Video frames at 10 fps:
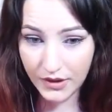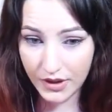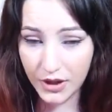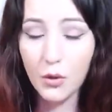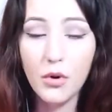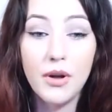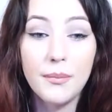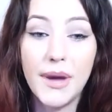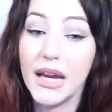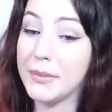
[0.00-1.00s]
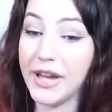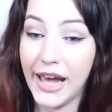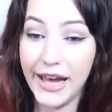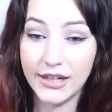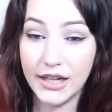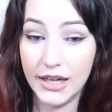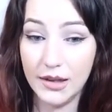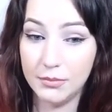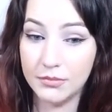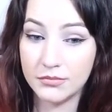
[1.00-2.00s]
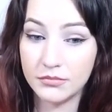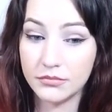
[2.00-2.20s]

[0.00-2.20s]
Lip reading: You won't make me hate him.